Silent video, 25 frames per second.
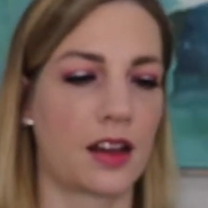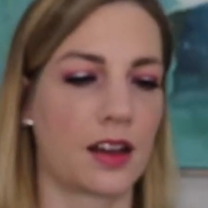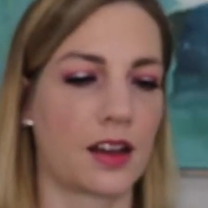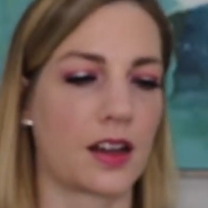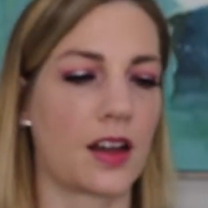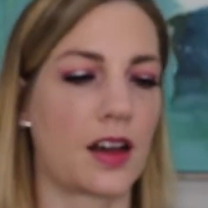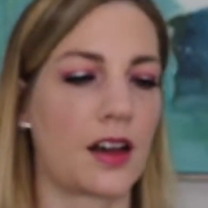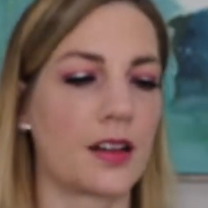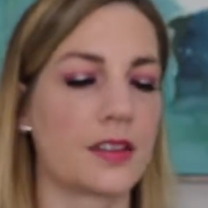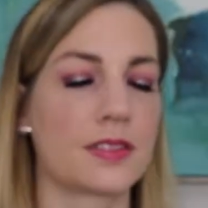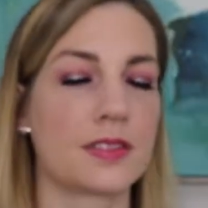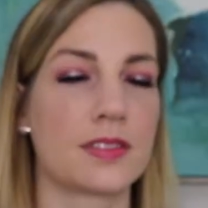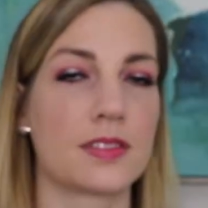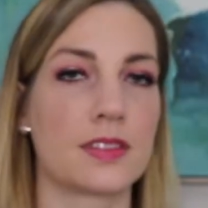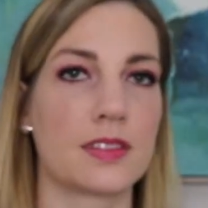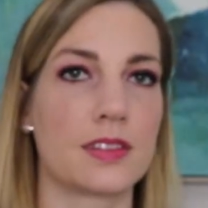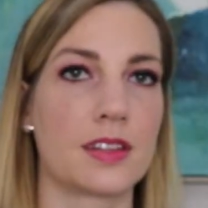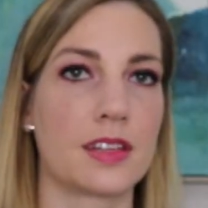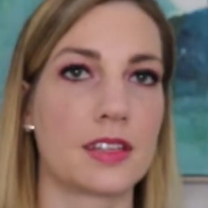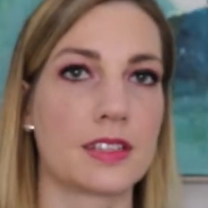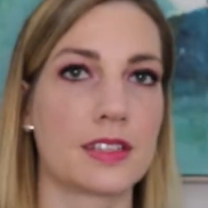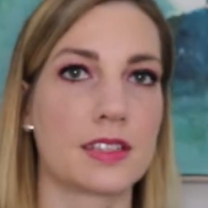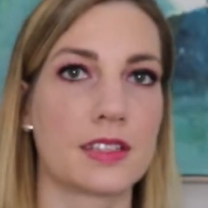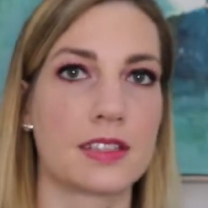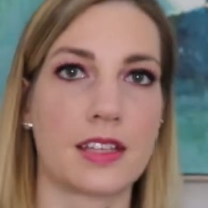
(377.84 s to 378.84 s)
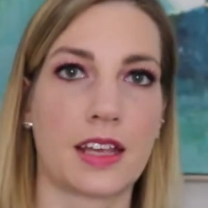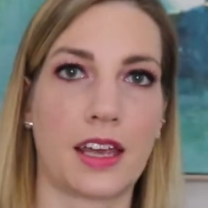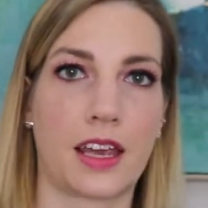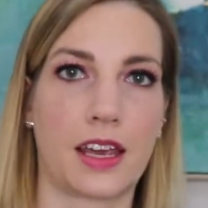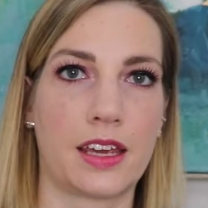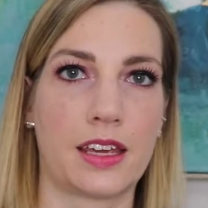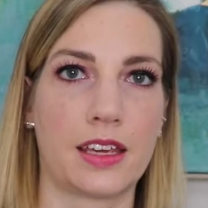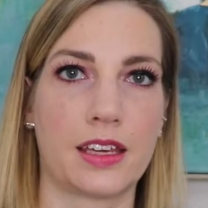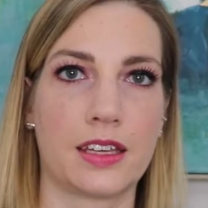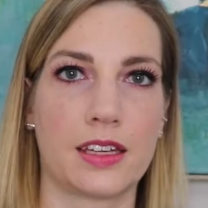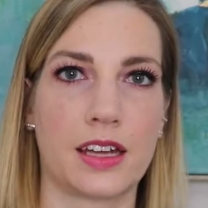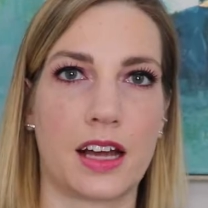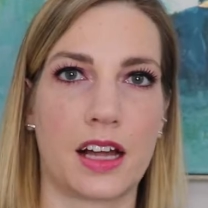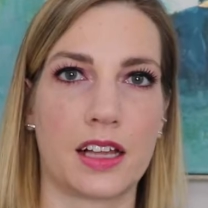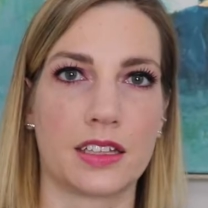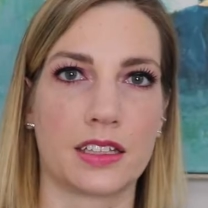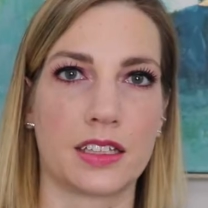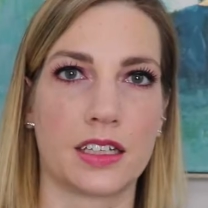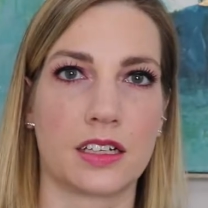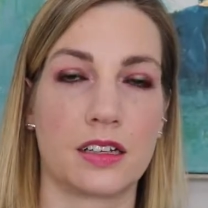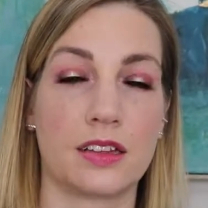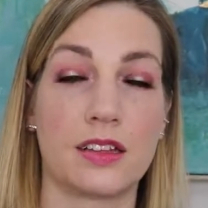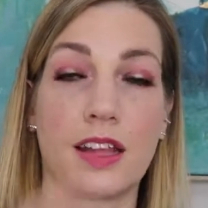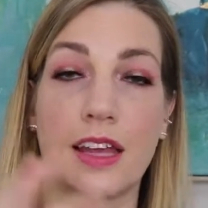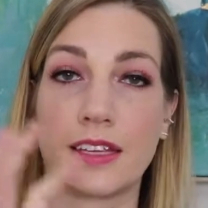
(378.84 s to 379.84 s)
gotten this in a
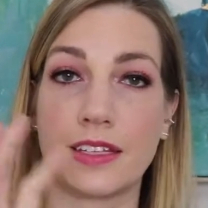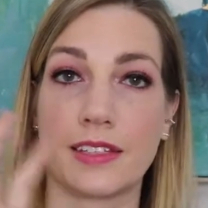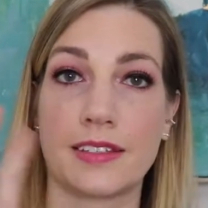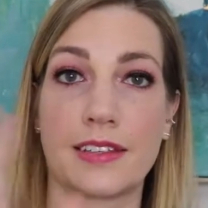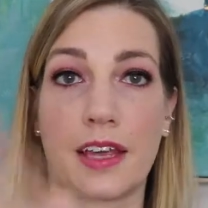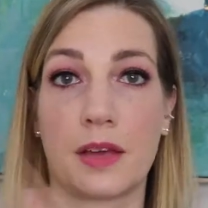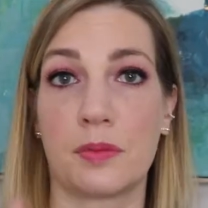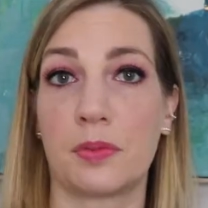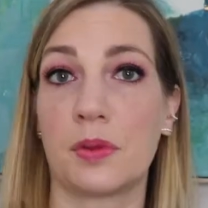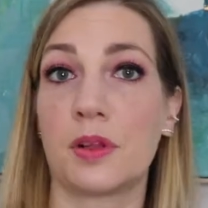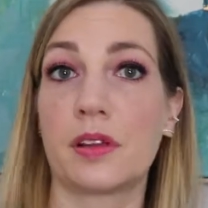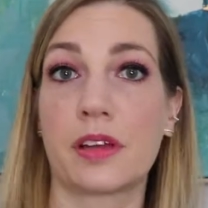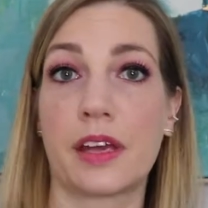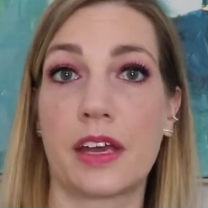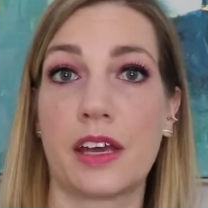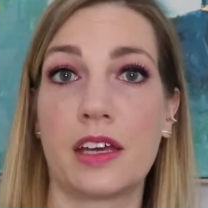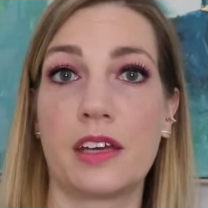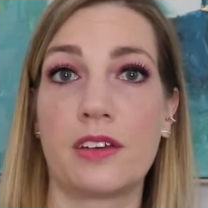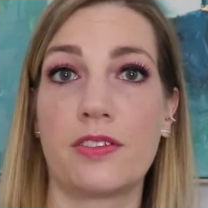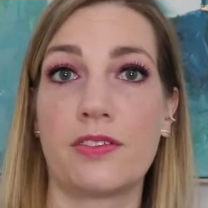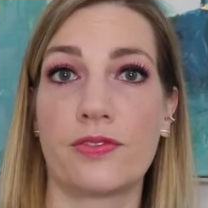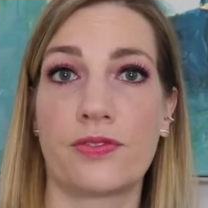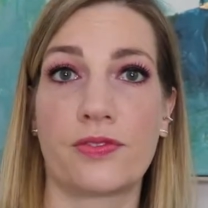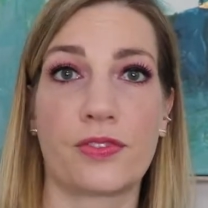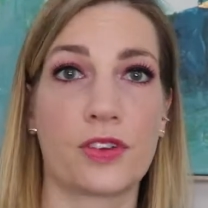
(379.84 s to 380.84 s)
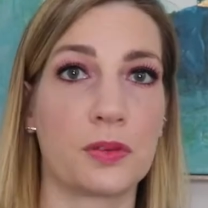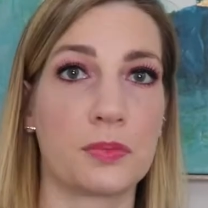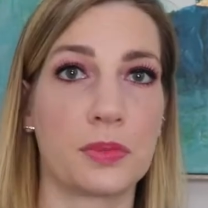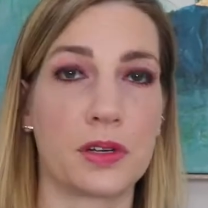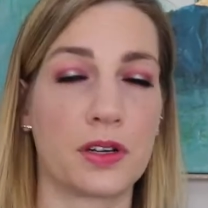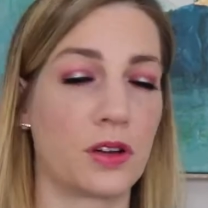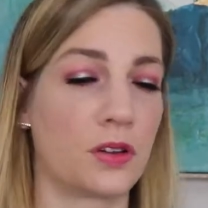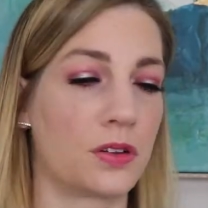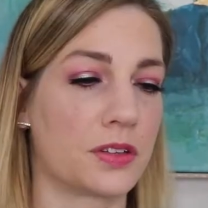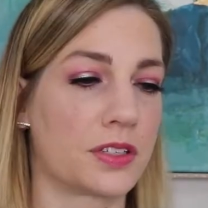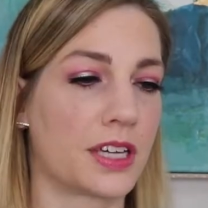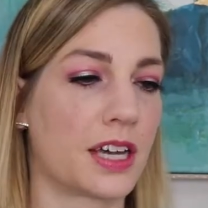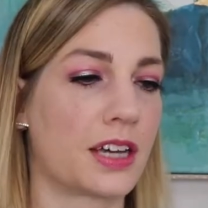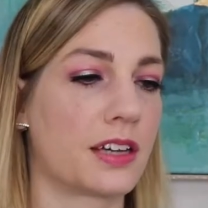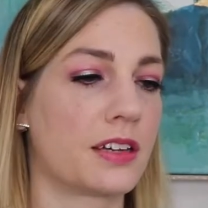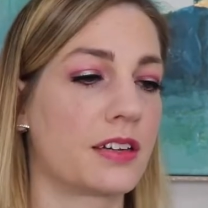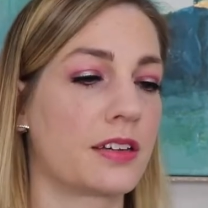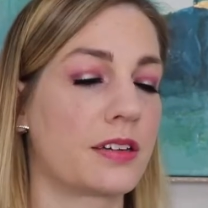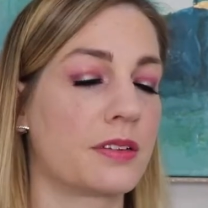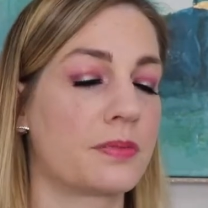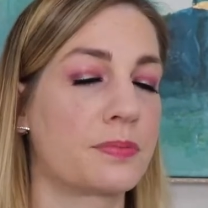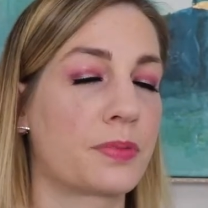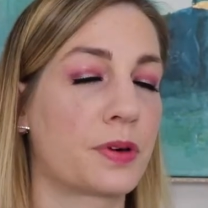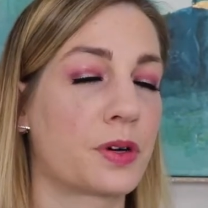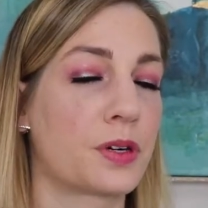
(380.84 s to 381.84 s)
little like sample kit from an Ulta
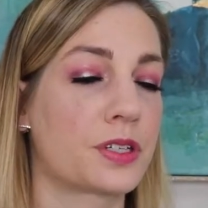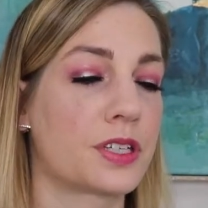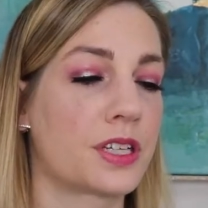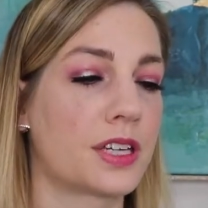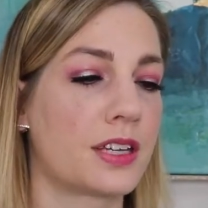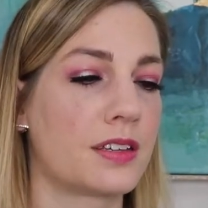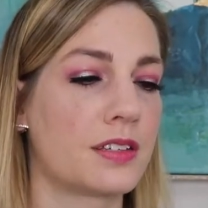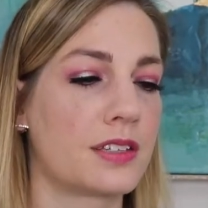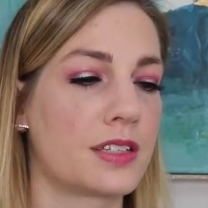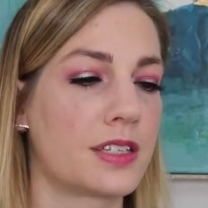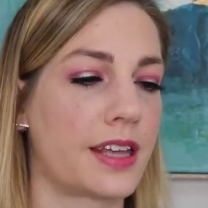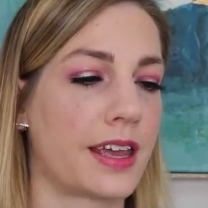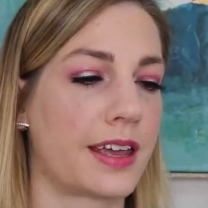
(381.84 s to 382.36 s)
purchase,